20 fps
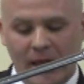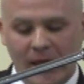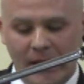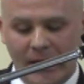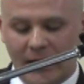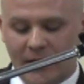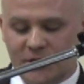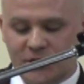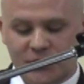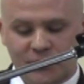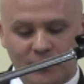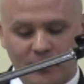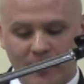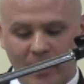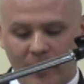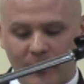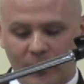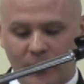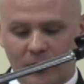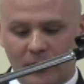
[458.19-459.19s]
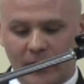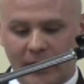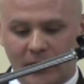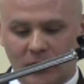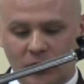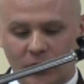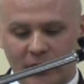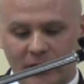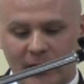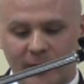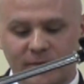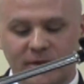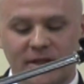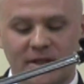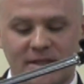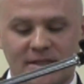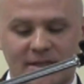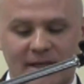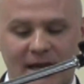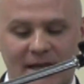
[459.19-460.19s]
and I just remember, looking up to
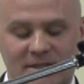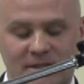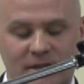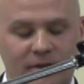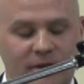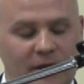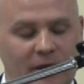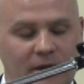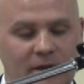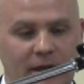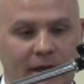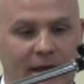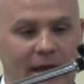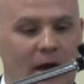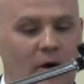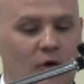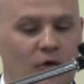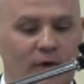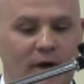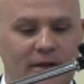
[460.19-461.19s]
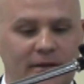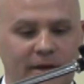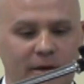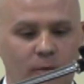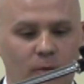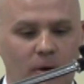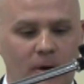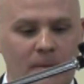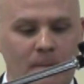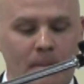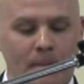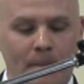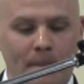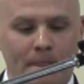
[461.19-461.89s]
these guys and thinking, how great they were.